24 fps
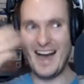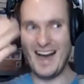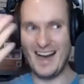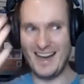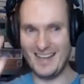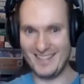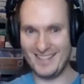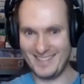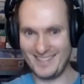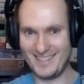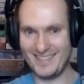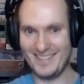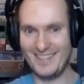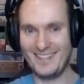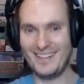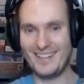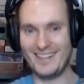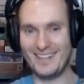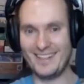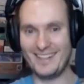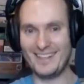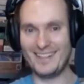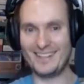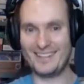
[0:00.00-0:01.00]
us,
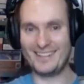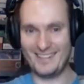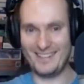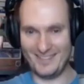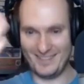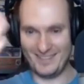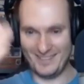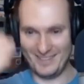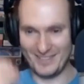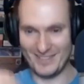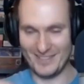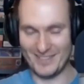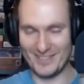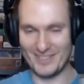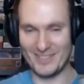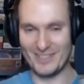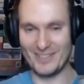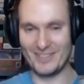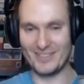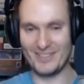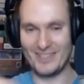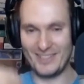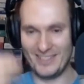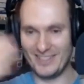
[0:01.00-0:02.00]
uh, the
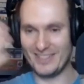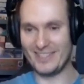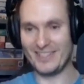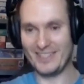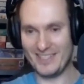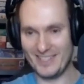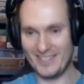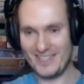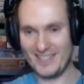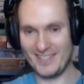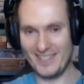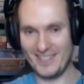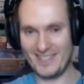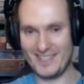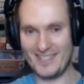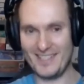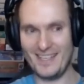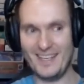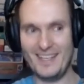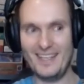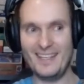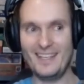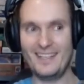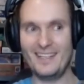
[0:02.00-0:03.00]
the learners, let's
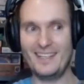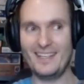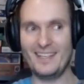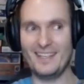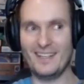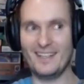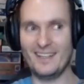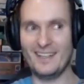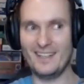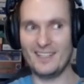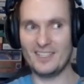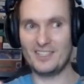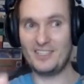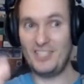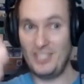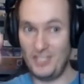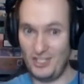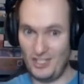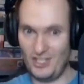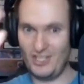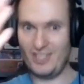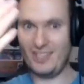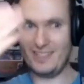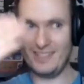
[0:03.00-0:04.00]
say, uh,
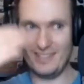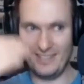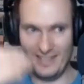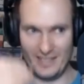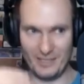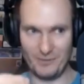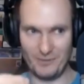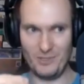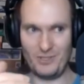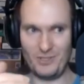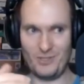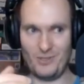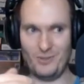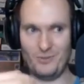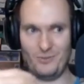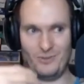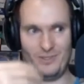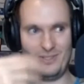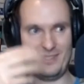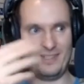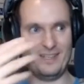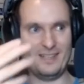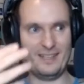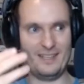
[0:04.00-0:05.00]
teaching the language. So
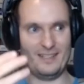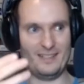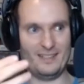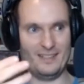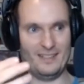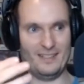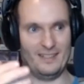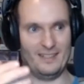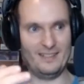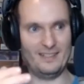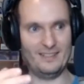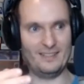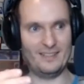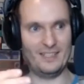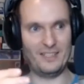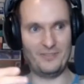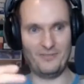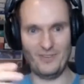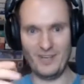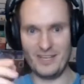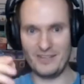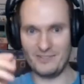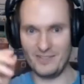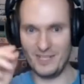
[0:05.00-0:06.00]
it's like
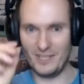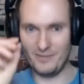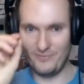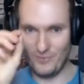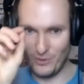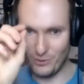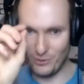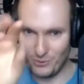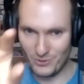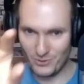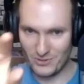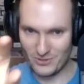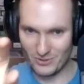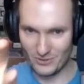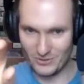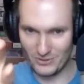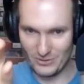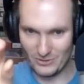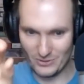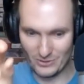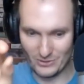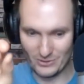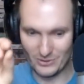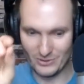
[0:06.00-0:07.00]
if I really focus
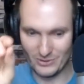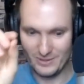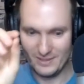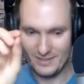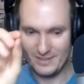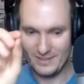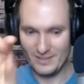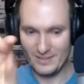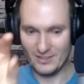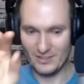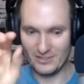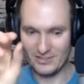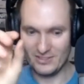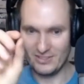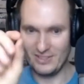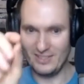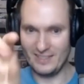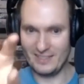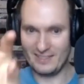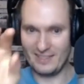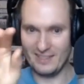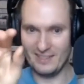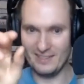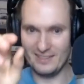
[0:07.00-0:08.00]
on your on the
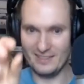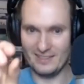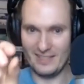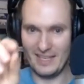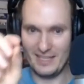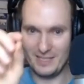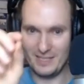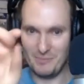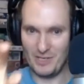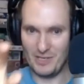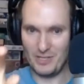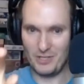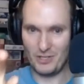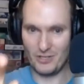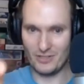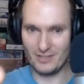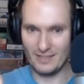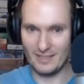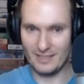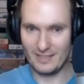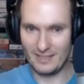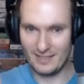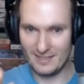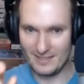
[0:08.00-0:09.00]
little
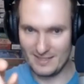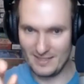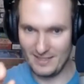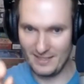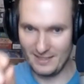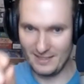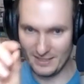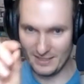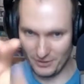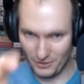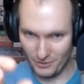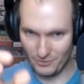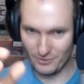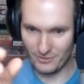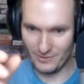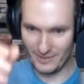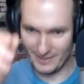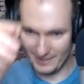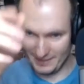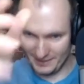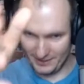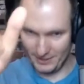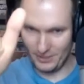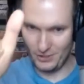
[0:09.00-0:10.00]
animation, I can see that you're
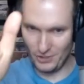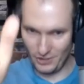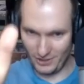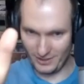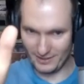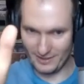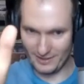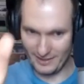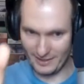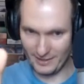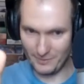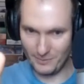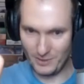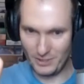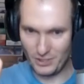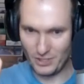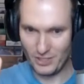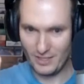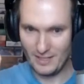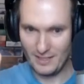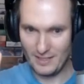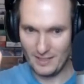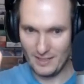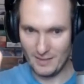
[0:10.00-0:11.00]
really teaching the
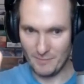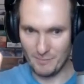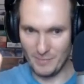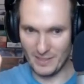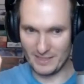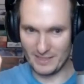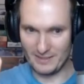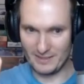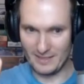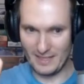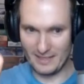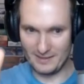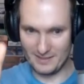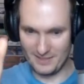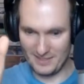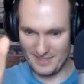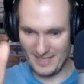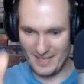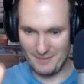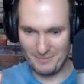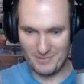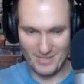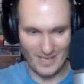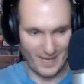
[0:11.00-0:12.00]
language. But at the
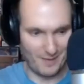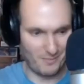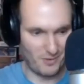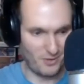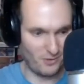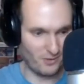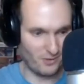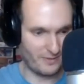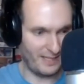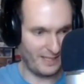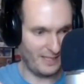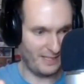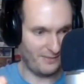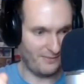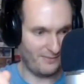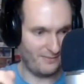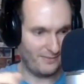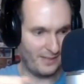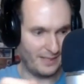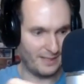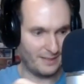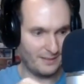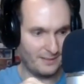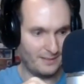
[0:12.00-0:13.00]
same time, you are really
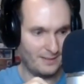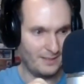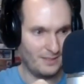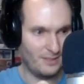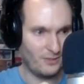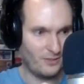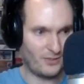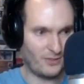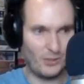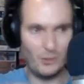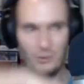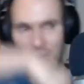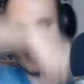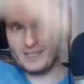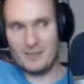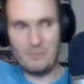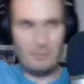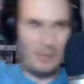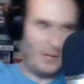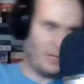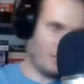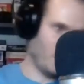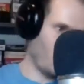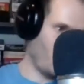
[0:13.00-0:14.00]
like throwing the
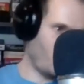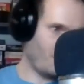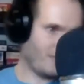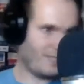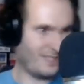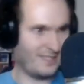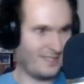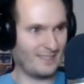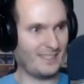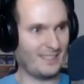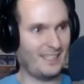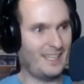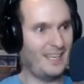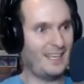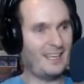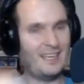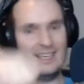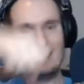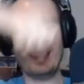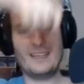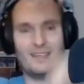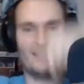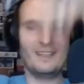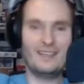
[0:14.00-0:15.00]
punches and
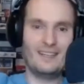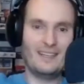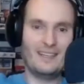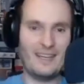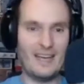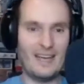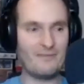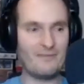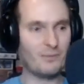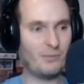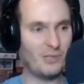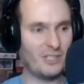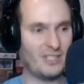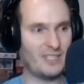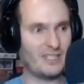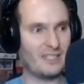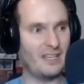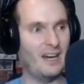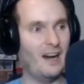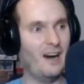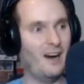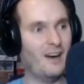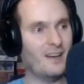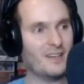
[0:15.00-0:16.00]
kicking
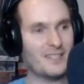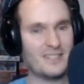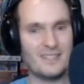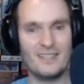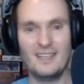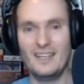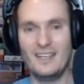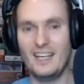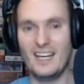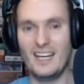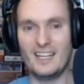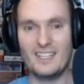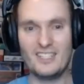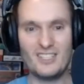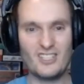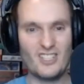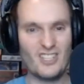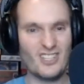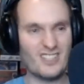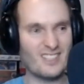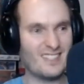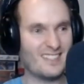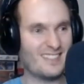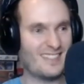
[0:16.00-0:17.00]
everybody's ass, and it's
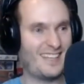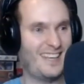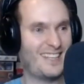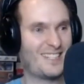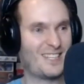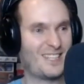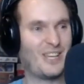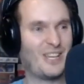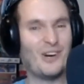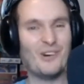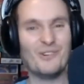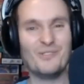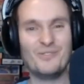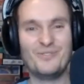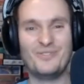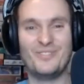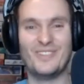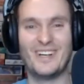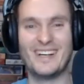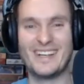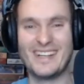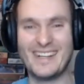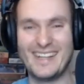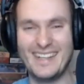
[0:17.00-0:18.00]
just so
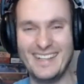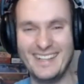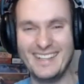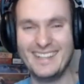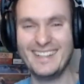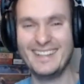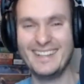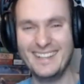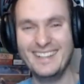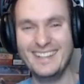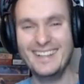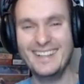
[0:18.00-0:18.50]
funny.